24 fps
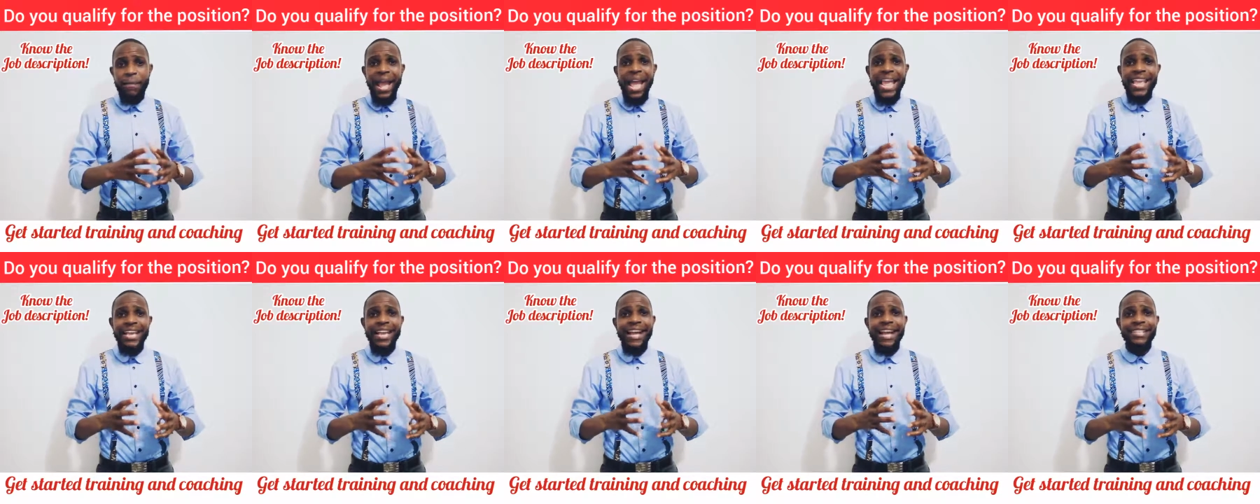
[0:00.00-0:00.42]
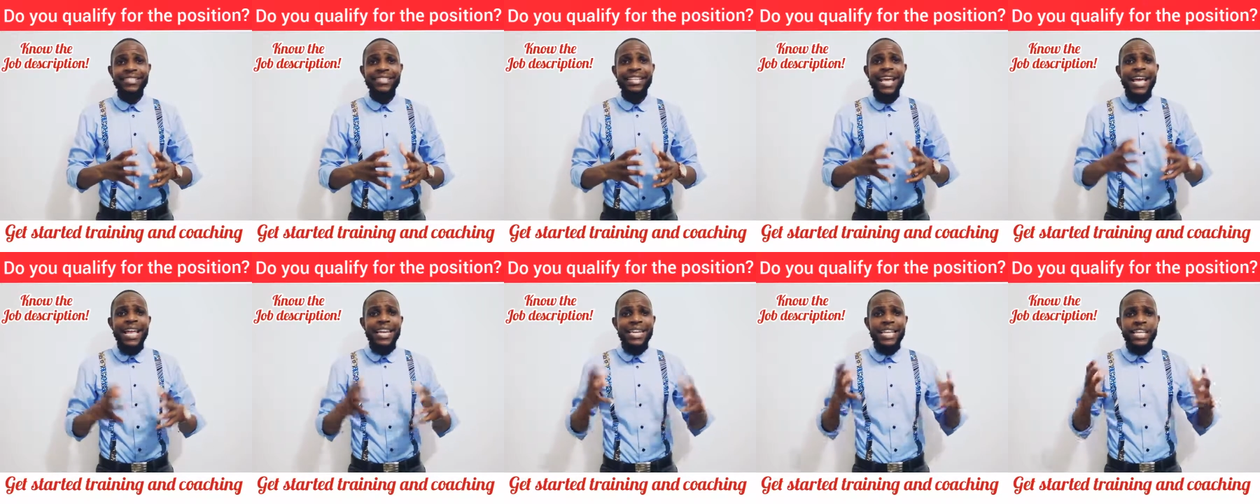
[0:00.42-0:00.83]
Hey guys,
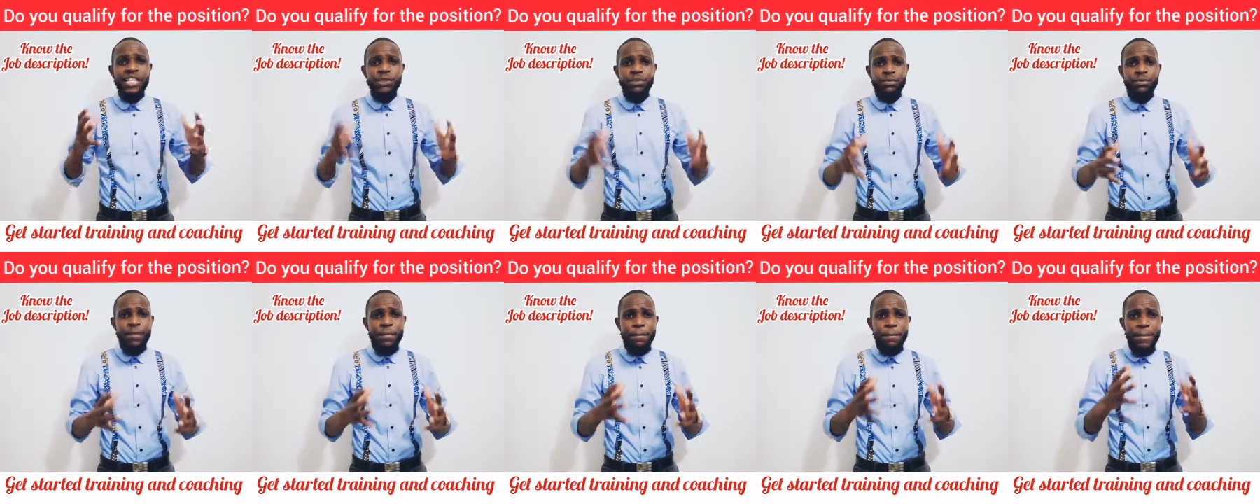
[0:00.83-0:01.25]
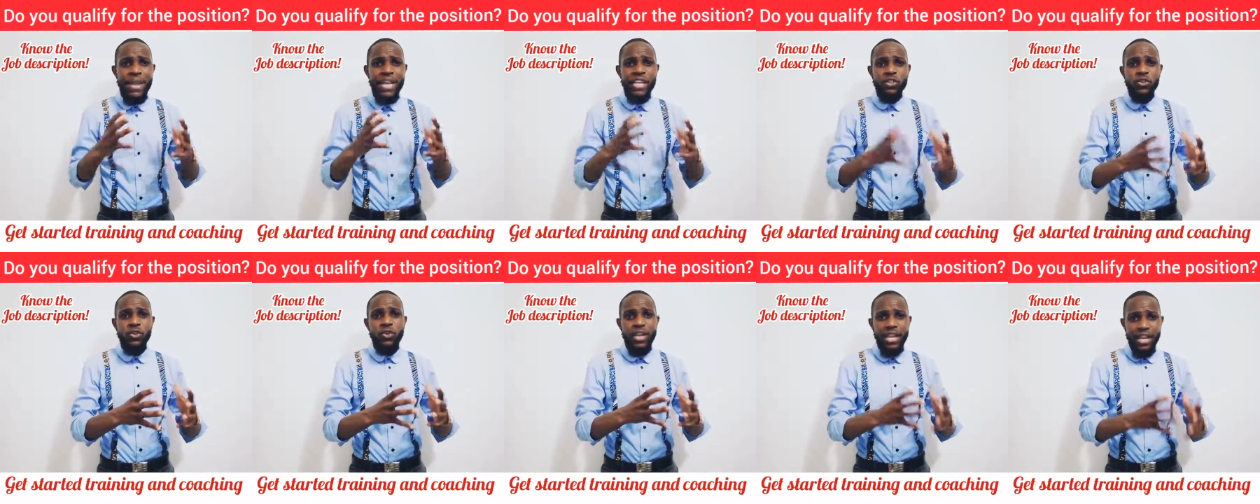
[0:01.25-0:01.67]
let me
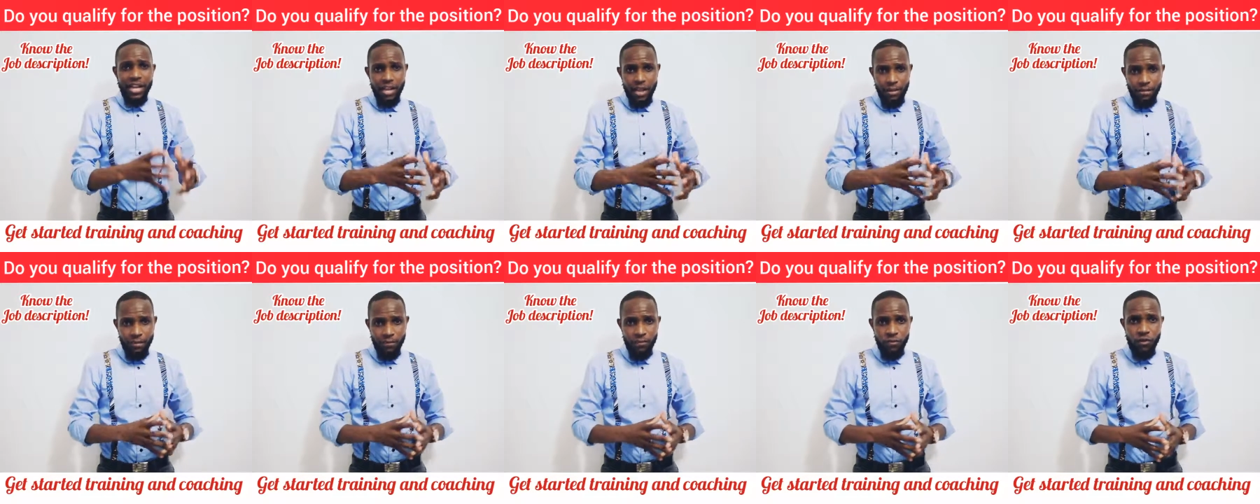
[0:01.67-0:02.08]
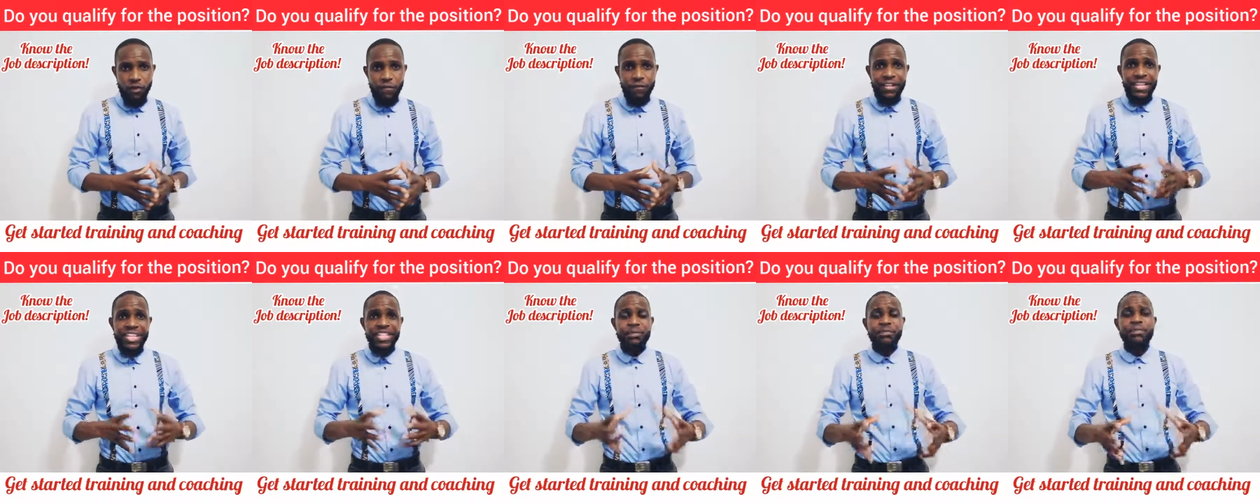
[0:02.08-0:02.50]
make you a cup of
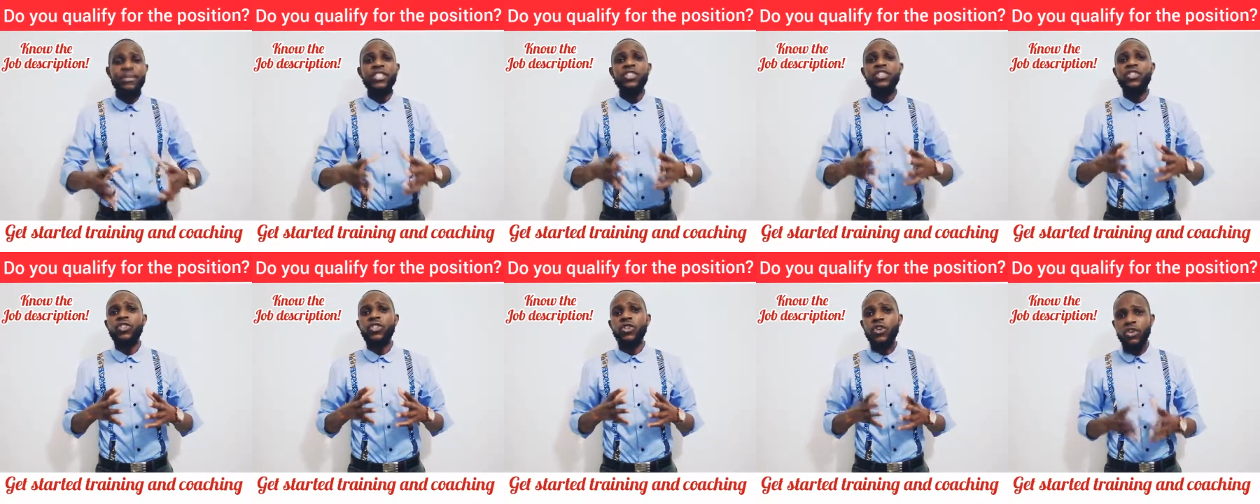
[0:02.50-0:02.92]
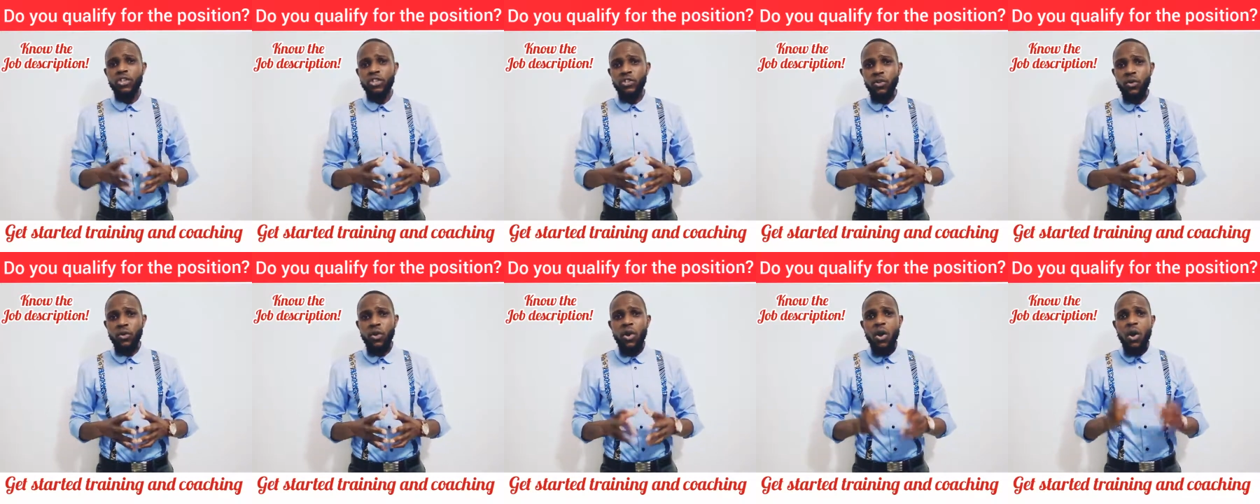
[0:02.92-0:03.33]
coffee. Let me show
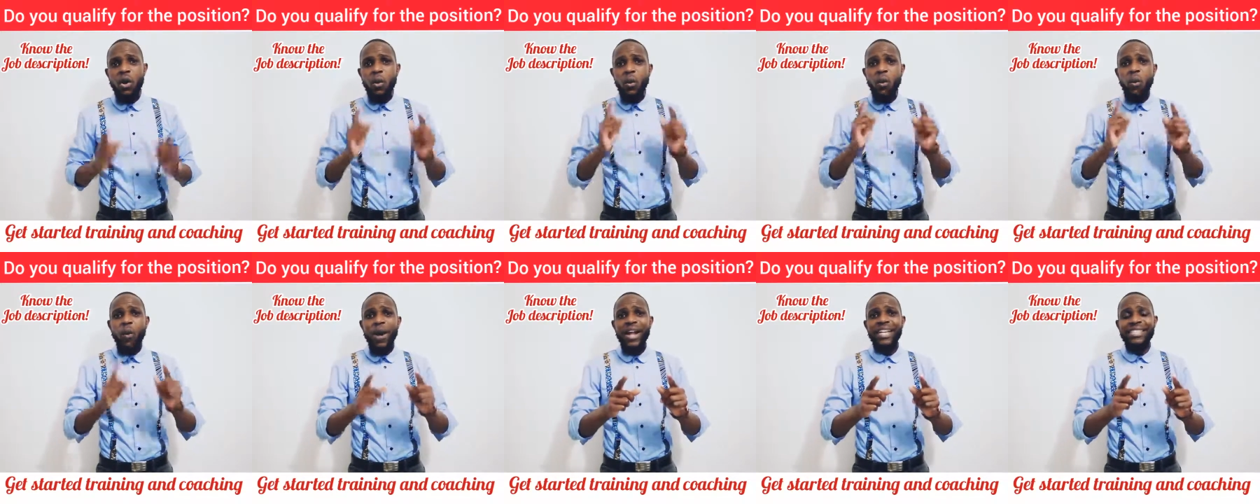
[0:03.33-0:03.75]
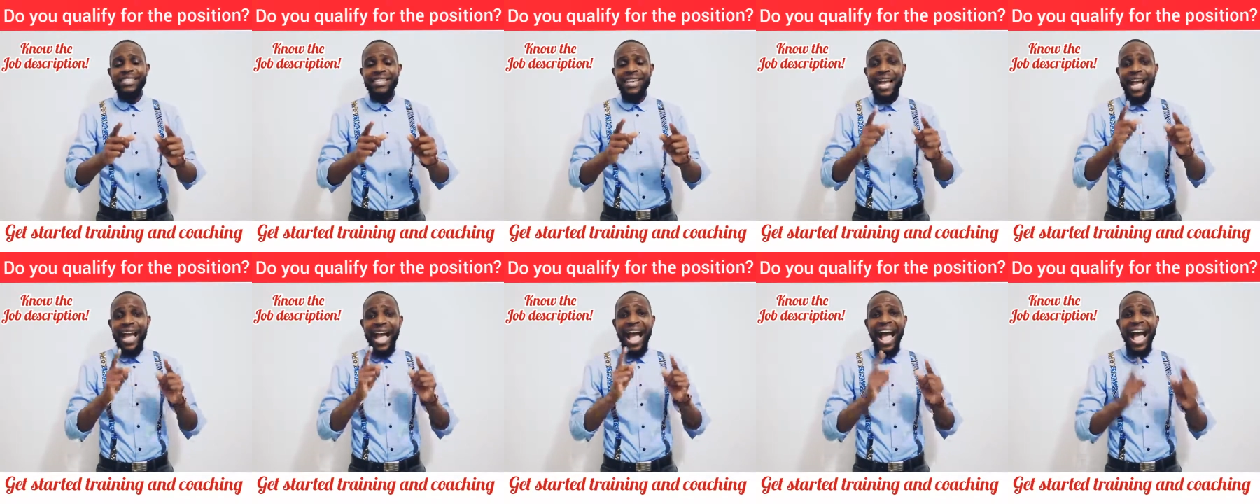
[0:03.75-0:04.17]
you what
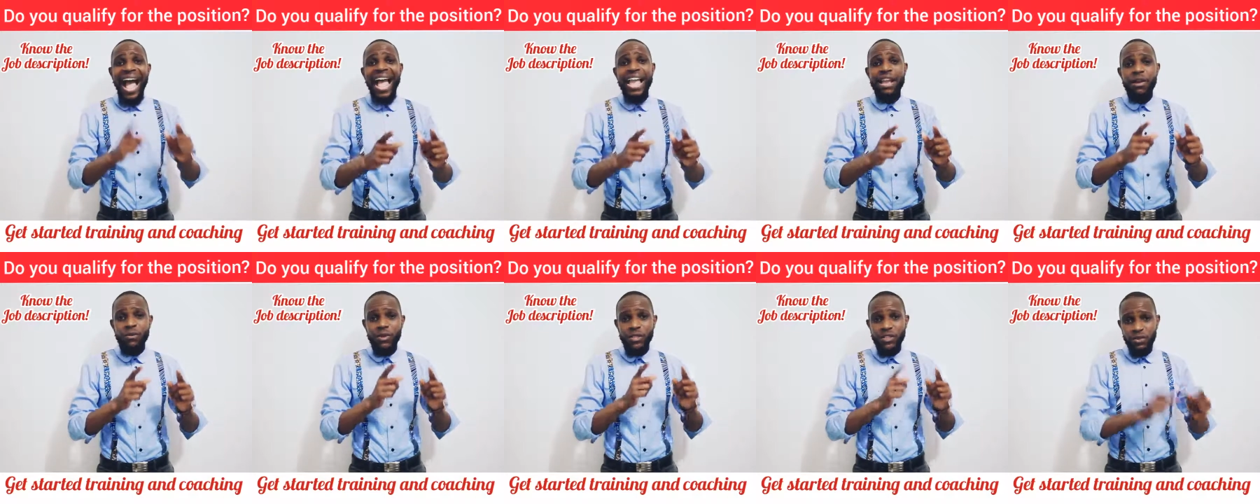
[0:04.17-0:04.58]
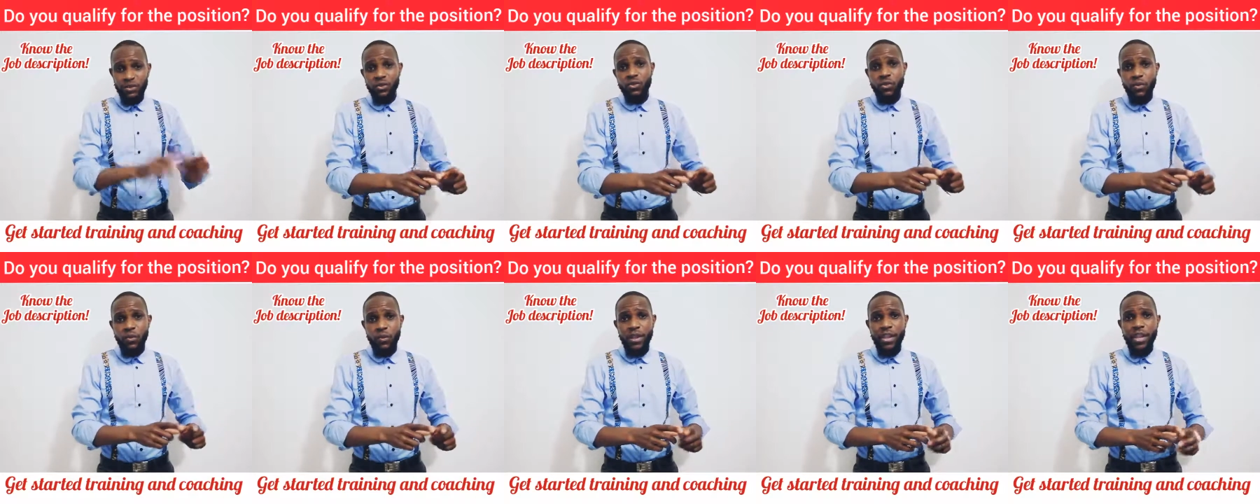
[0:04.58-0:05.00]
I was
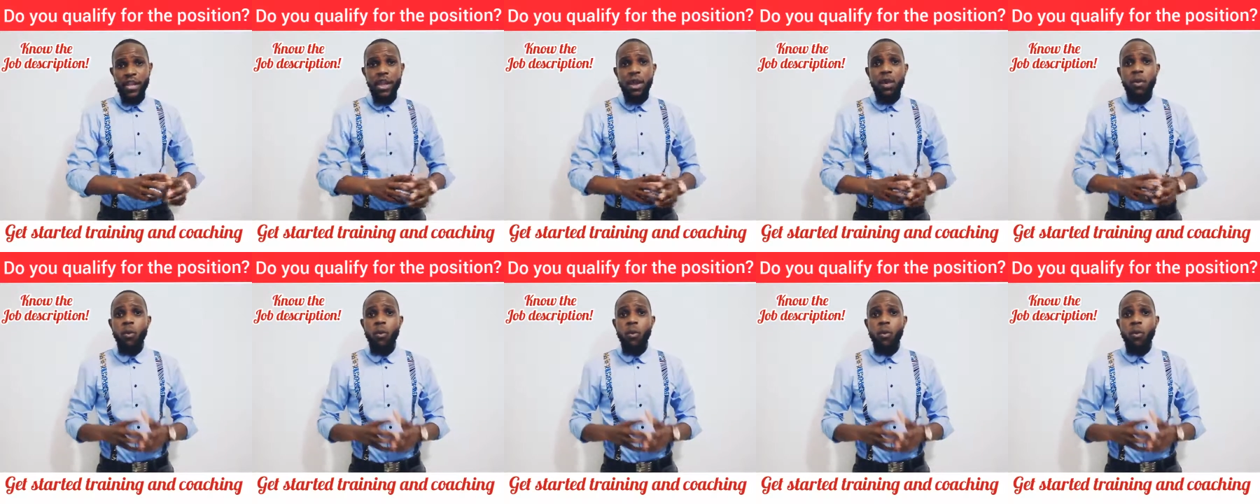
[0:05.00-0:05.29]
doing,